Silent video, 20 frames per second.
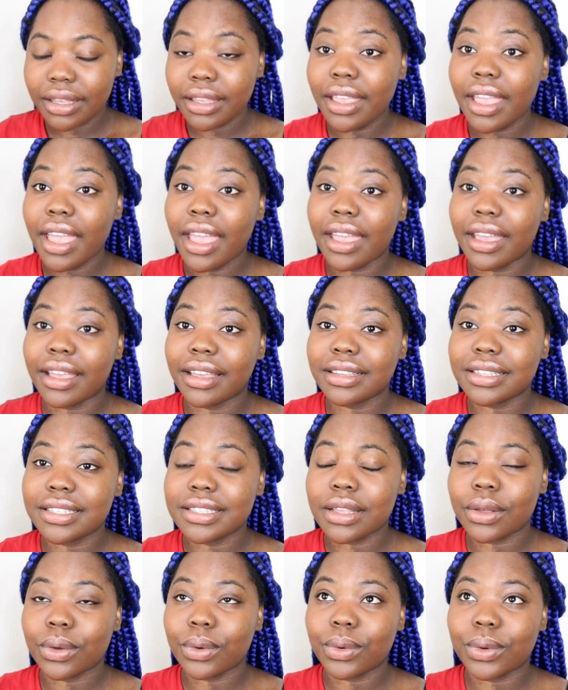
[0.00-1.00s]
Yeah,
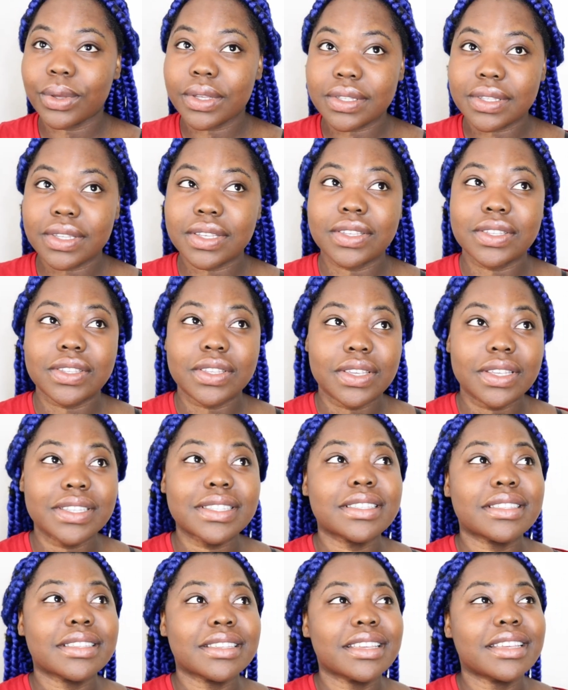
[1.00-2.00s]
so
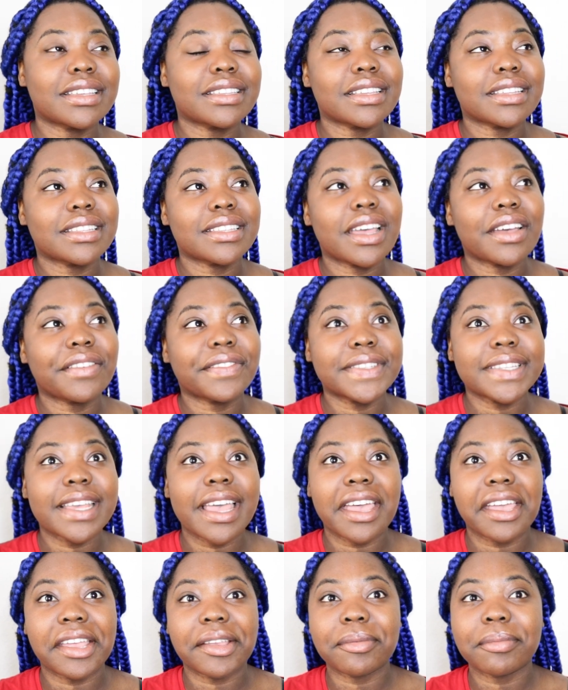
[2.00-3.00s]
it's a tough
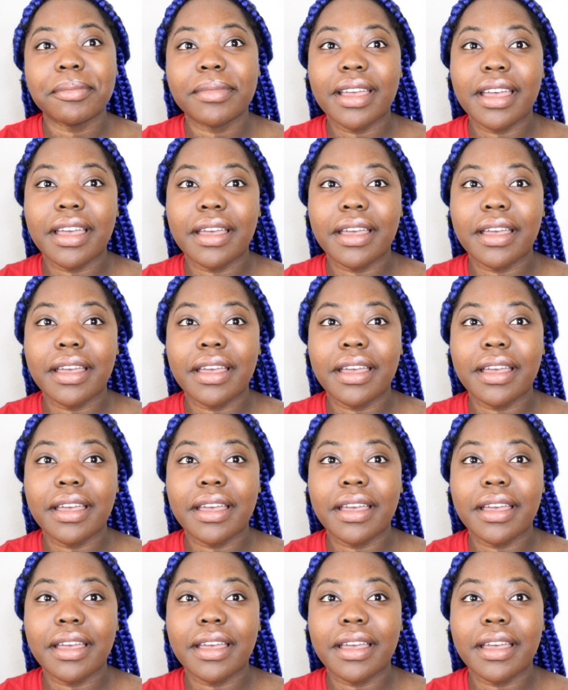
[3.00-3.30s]
time.